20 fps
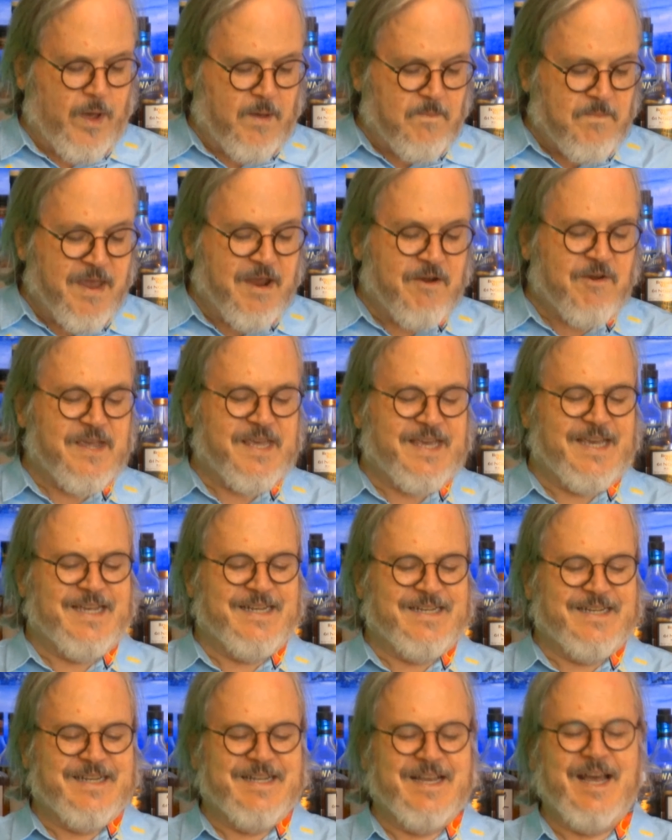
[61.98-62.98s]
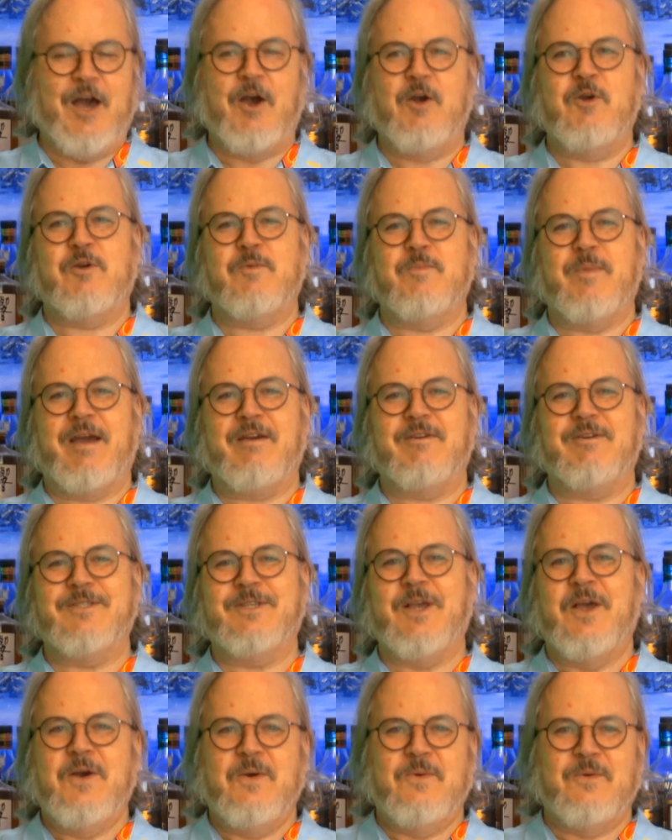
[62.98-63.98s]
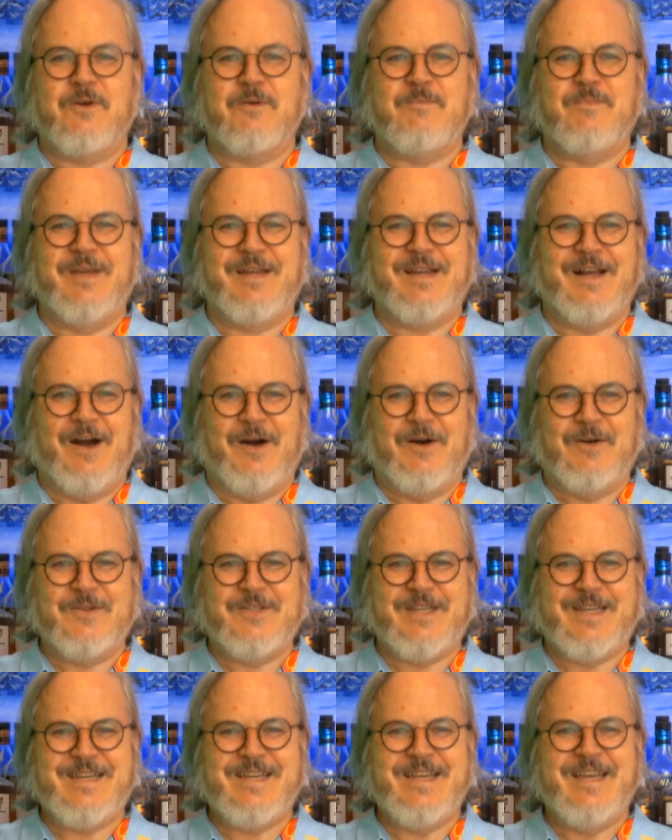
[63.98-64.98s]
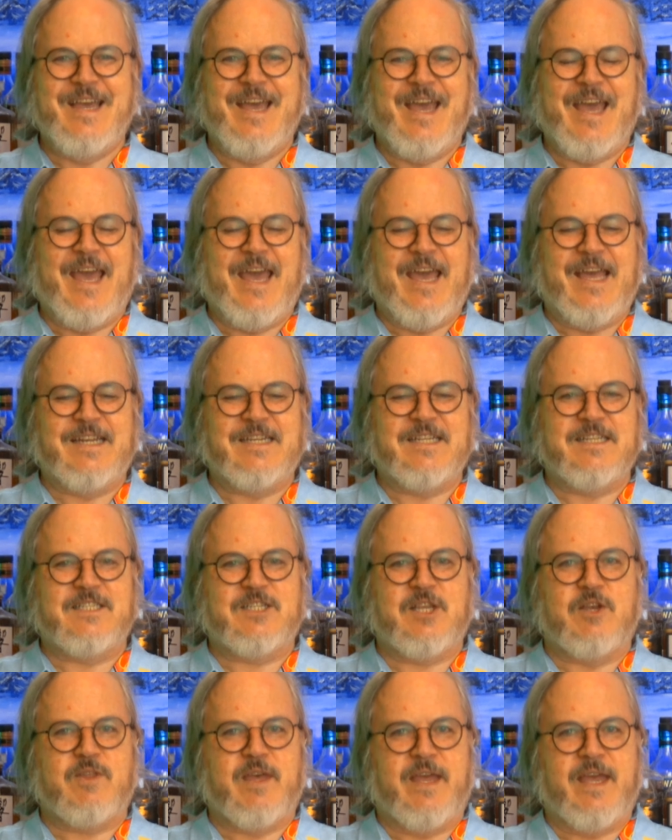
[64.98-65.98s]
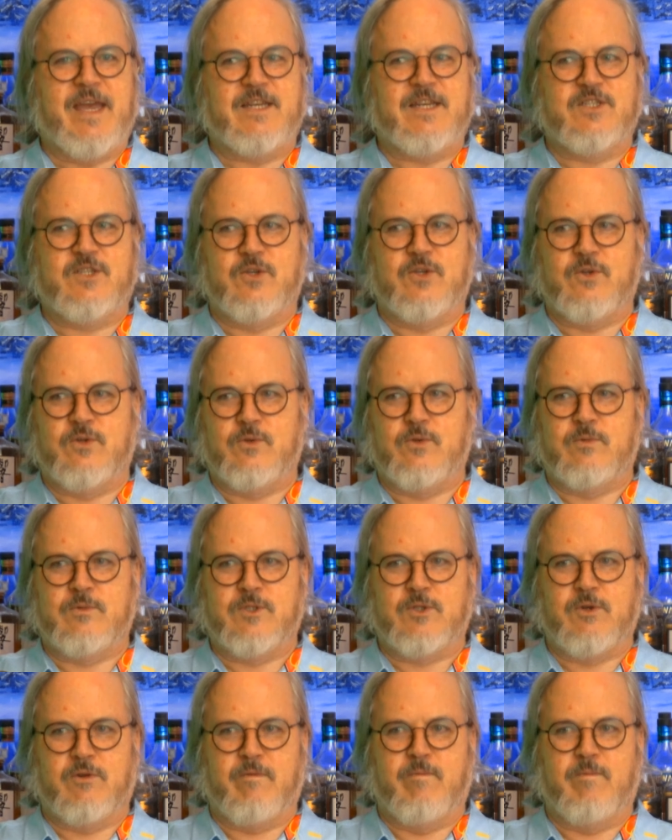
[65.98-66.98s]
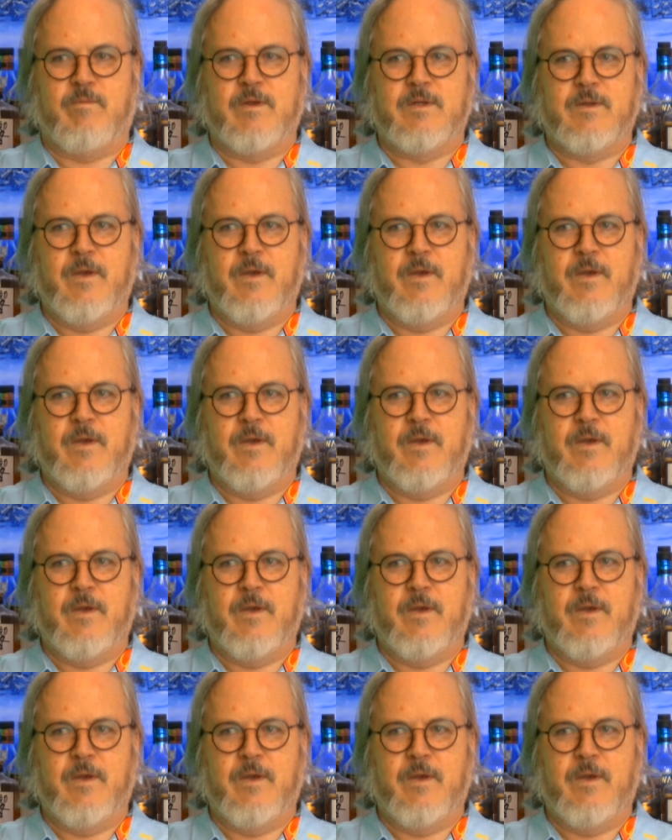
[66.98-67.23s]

American oak barrels were a bit older, and so they had to sort of